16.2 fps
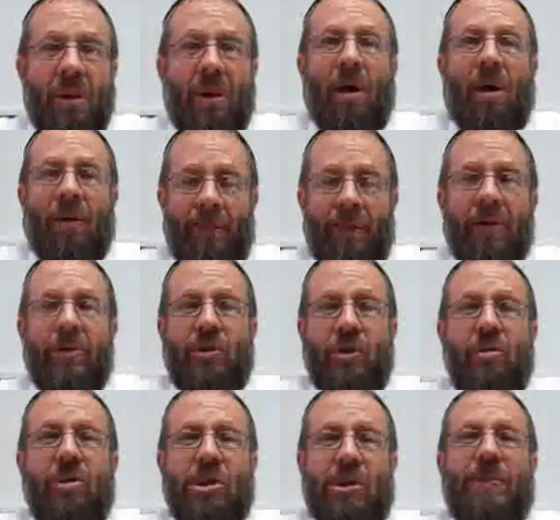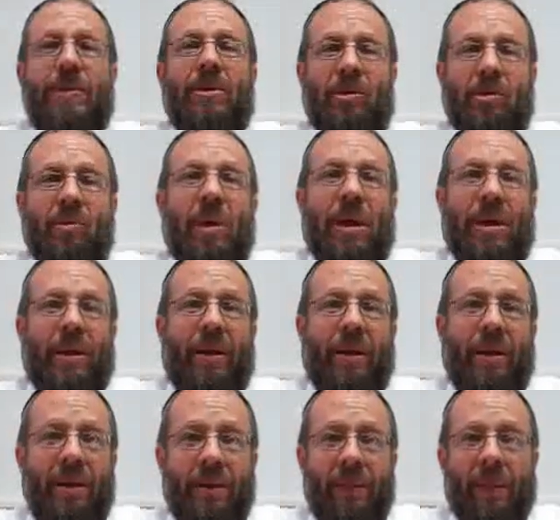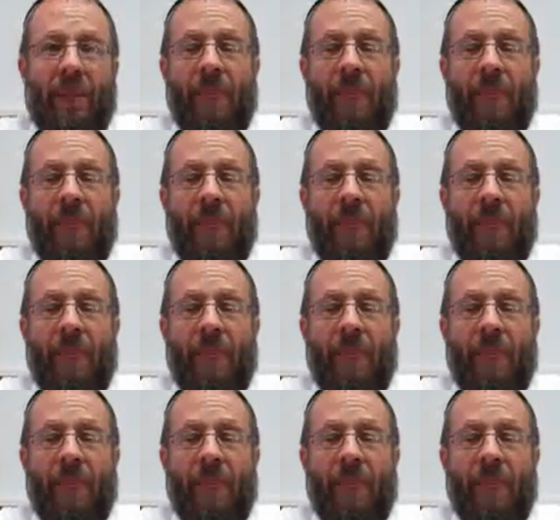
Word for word: of Jewish spirituality,